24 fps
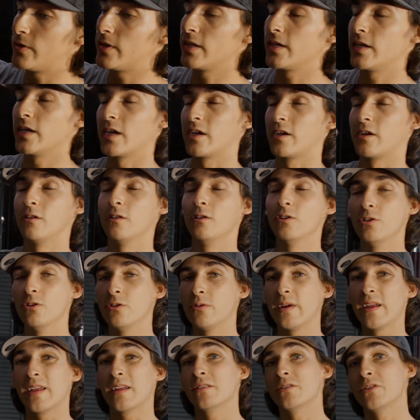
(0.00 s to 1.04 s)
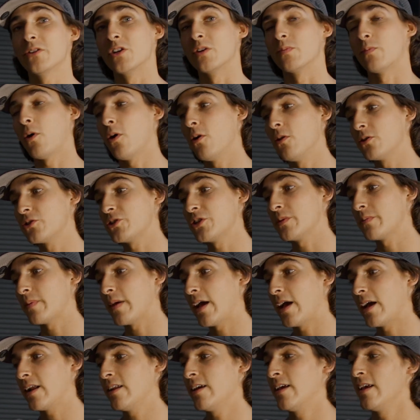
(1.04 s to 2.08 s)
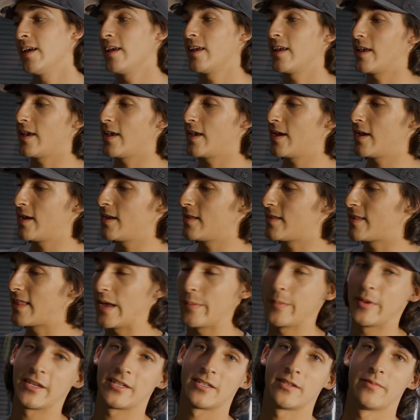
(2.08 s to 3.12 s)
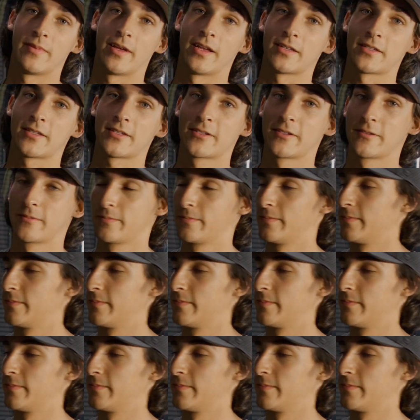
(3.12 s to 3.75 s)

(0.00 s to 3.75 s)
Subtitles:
can get glue into your polishing pad, and that makes a mess.